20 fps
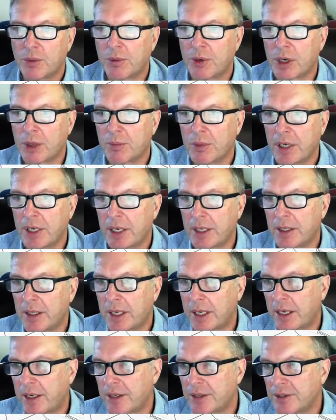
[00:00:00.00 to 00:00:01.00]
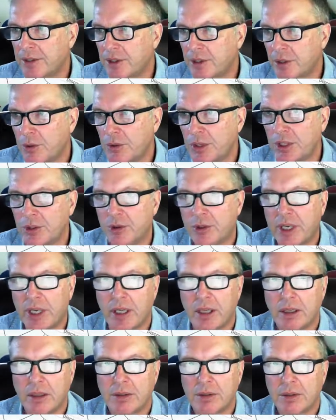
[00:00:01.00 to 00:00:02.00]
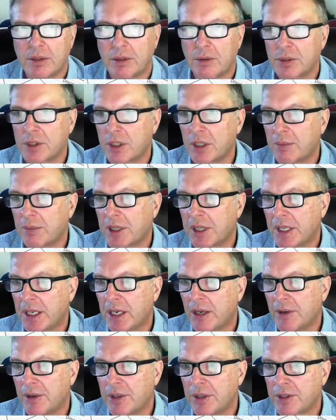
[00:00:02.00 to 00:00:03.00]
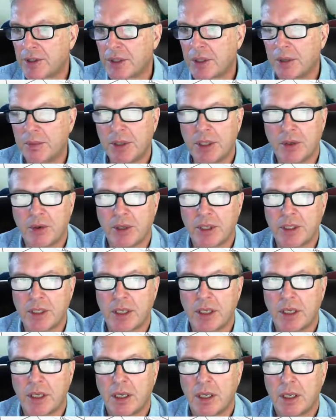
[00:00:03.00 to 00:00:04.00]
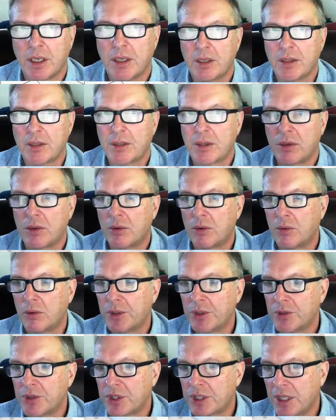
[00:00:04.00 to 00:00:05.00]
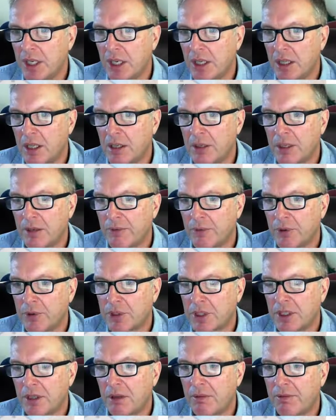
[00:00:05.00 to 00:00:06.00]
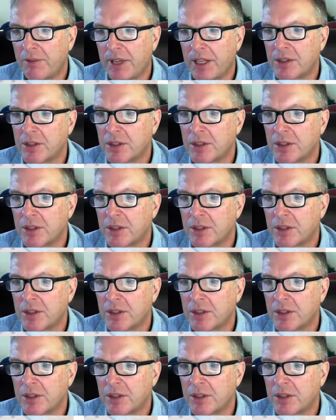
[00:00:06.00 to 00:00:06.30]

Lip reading: Is there a park behind? No, there's no park behind. That is Stony Trail. So it's going to be loud and it's going to be noisy.